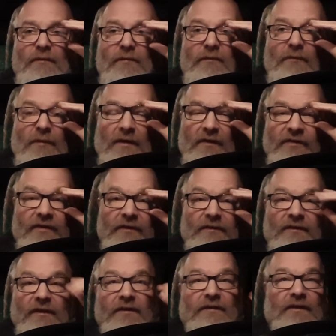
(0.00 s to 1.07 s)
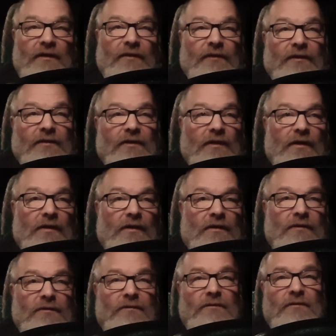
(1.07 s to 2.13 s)
wash and detail the
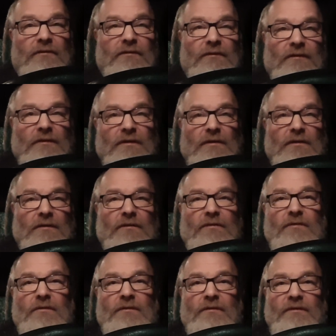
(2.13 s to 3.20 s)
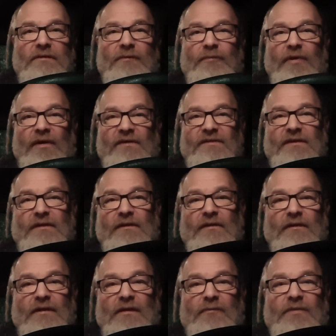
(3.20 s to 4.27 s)
car, deposit a
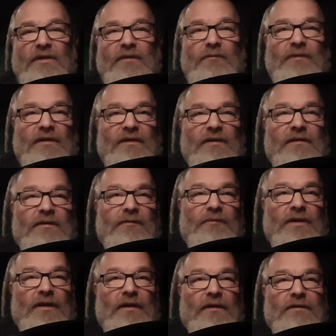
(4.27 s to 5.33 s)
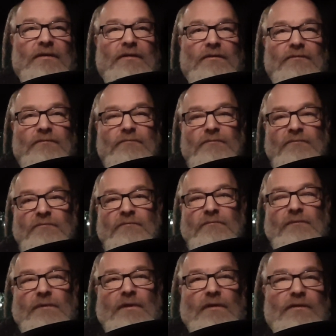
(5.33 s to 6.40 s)
little bit of money in the bank.
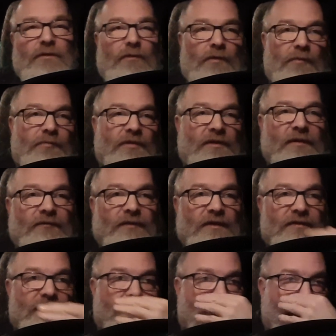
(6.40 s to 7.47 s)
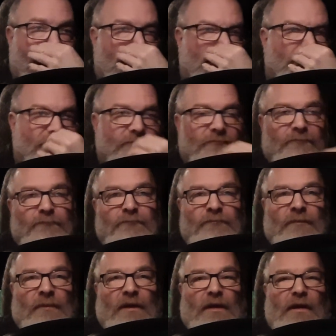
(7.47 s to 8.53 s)
You won't believe this, okay?
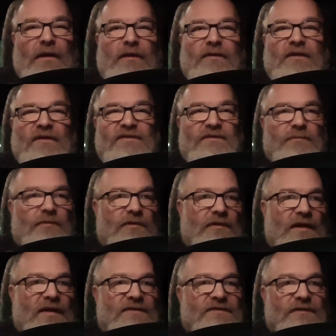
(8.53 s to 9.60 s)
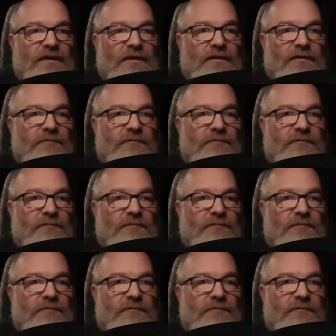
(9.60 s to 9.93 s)
I had a customer last night.